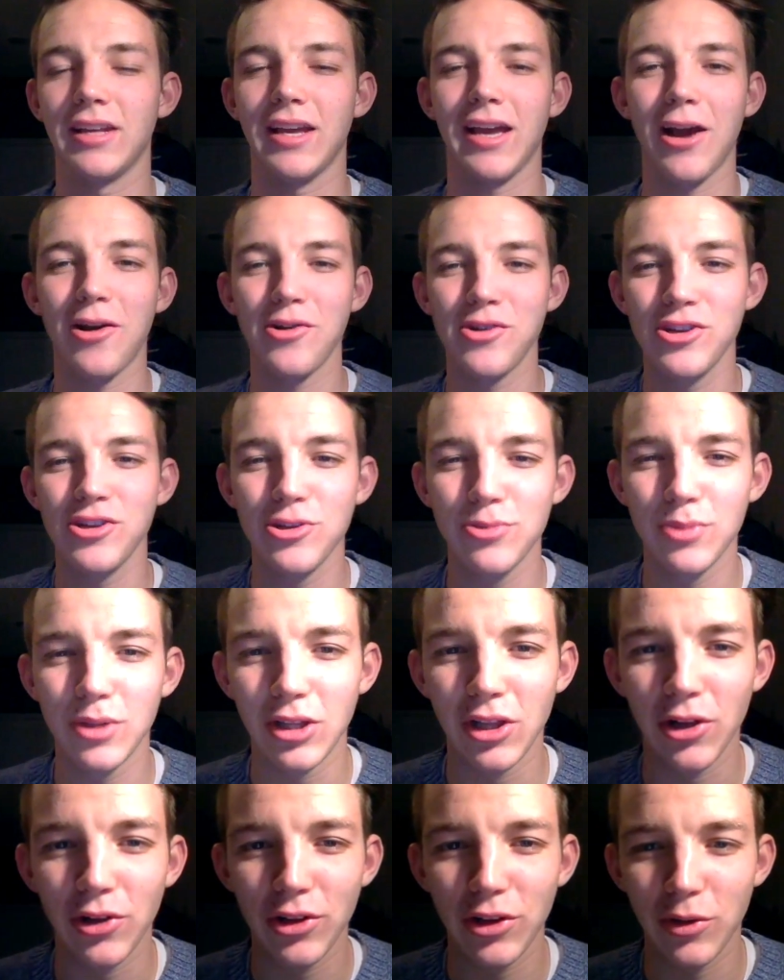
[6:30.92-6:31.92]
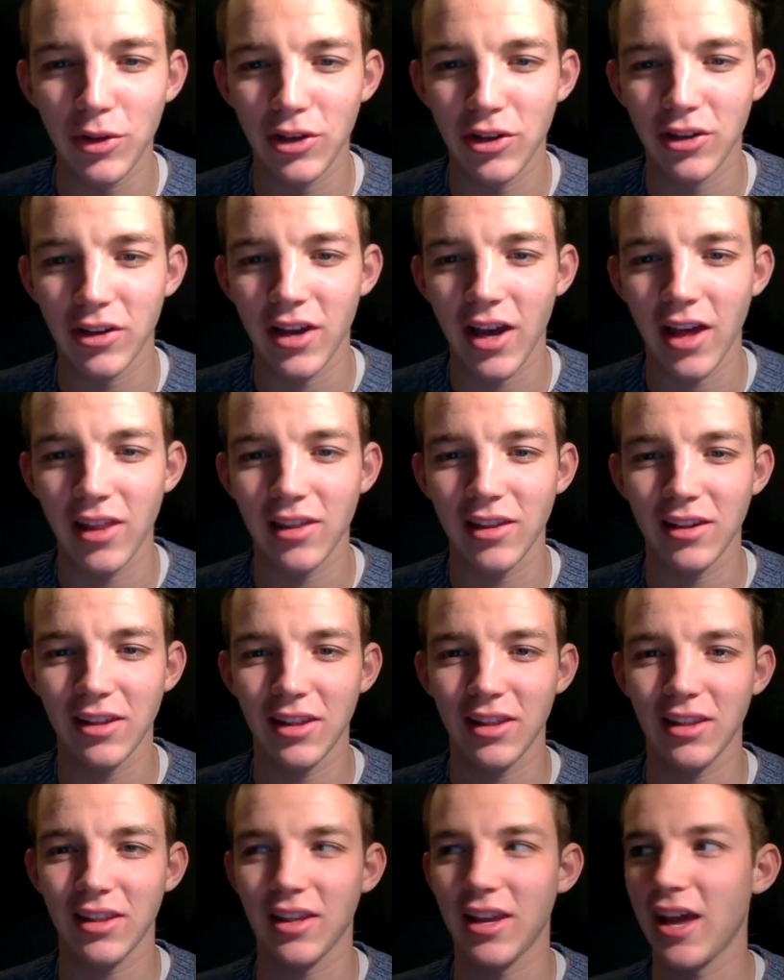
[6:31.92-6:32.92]
how can you be lonely when you're
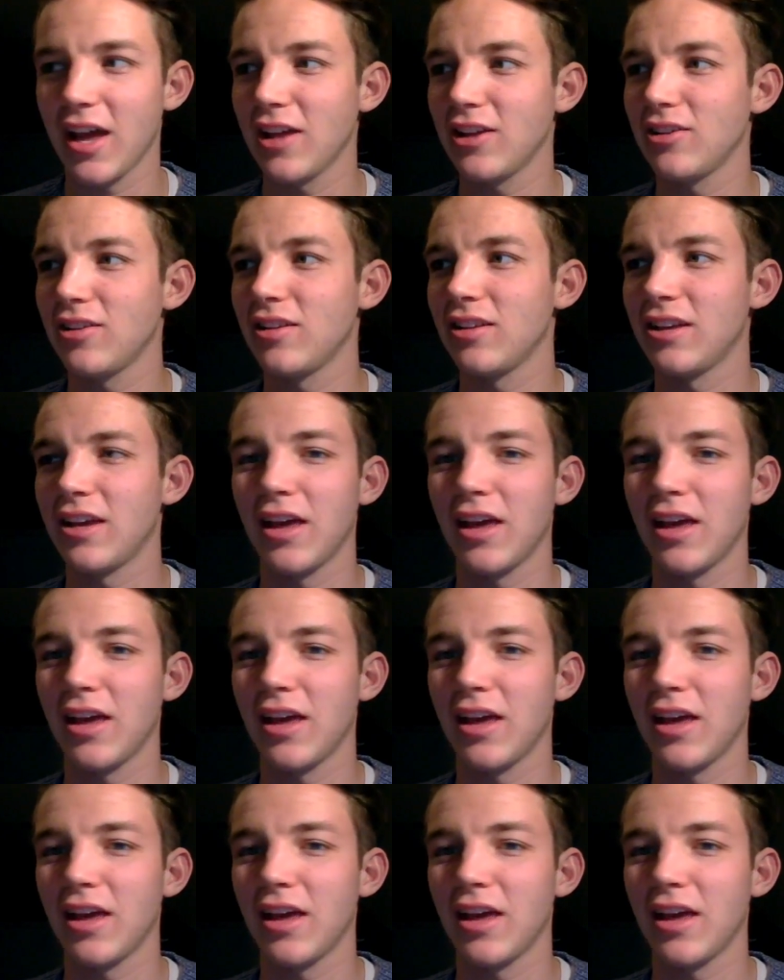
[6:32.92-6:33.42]
Catholic? The cat